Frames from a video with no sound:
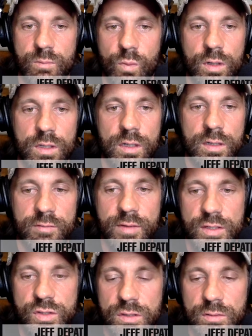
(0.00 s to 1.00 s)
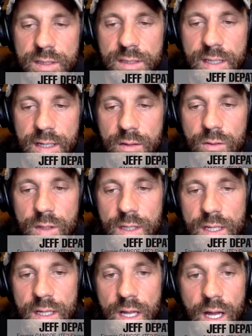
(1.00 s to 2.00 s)
working on a venture right now
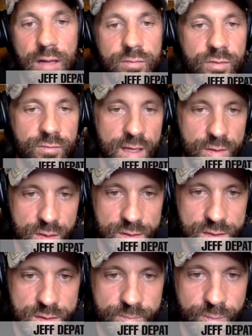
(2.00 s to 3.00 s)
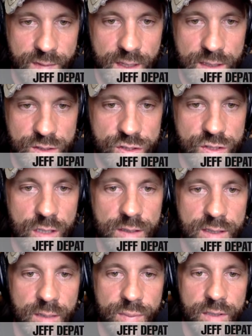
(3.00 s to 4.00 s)
for veterans, and it's
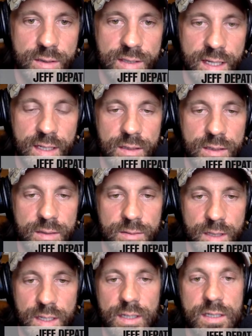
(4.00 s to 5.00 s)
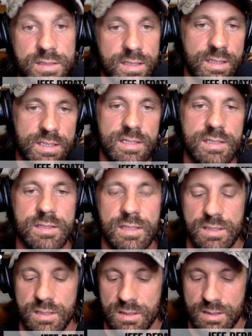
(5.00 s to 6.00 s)
starting up here in Canada, because this
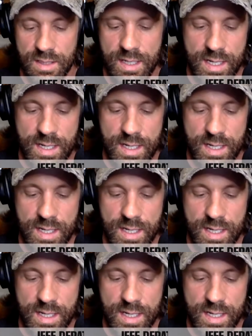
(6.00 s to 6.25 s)
is